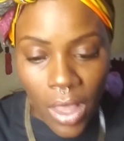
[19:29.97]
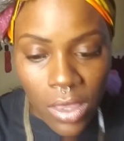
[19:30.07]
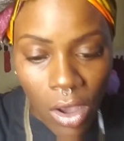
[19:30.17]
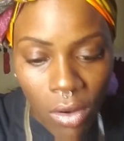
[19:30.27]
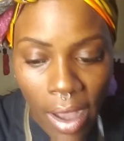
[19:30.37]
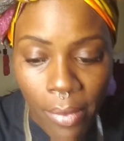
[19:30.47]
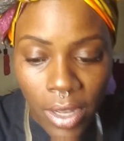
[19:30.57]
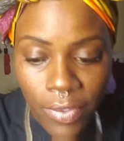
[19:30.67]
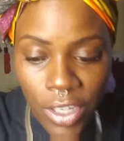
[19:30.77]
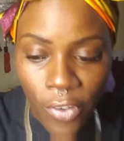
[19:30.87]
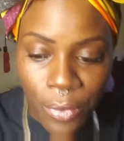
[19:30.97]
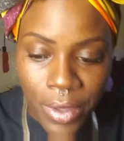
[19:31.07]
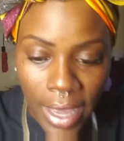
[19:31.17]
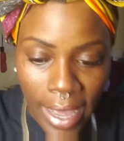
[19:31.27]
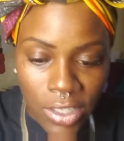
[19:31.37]
So I would love to hear from
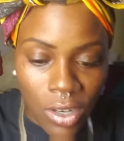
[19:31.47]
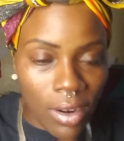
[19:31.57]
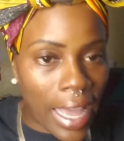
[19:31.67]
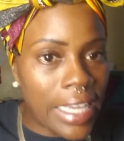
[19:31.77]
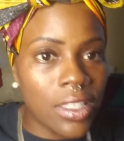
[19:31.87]
you guys. You know, like,